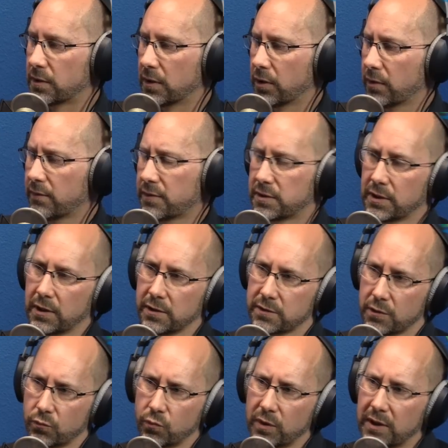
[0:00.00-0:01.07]
a lot of the sellers
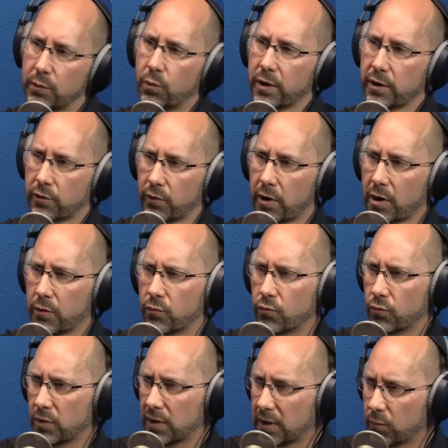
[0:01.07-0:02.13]
that really want to grow and
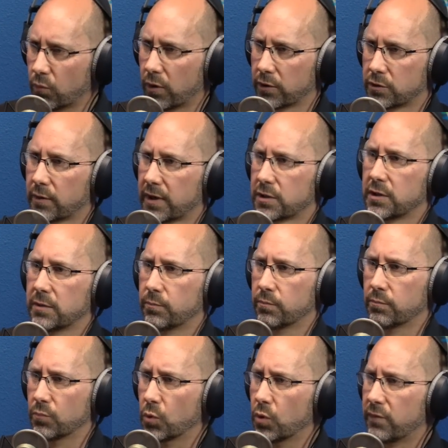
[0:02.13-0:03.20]
really want to actually
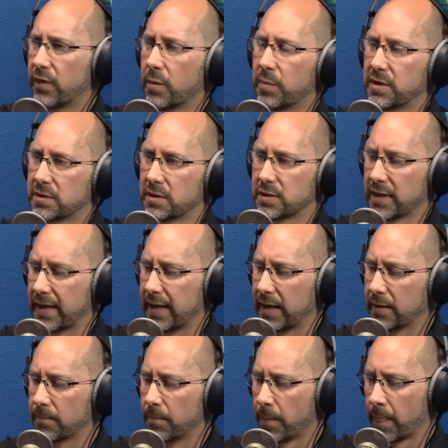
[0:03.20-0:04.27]
move their business
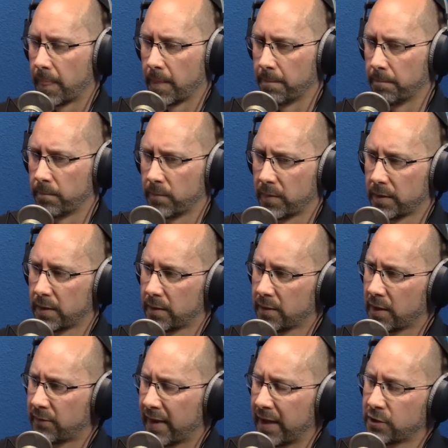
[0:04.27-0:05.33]
ahead,
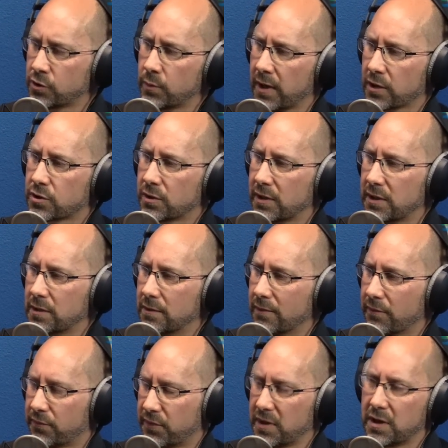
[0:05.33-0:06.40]
they've had to actually
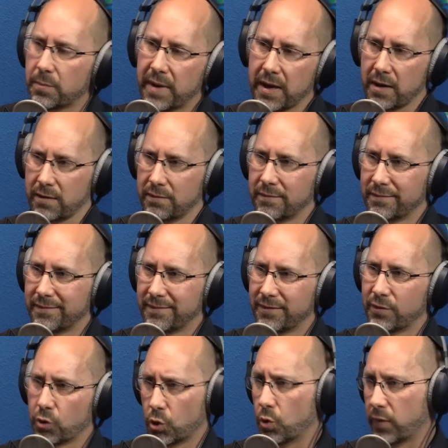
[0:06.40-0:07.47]
think about
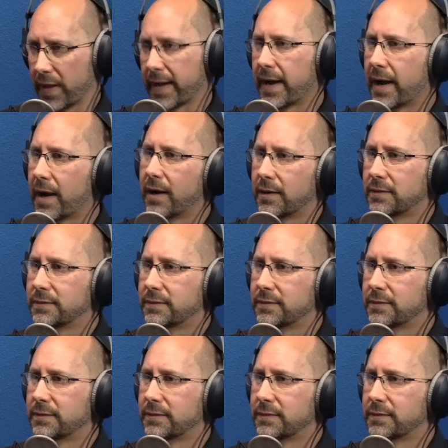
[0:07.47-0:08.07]
who they are.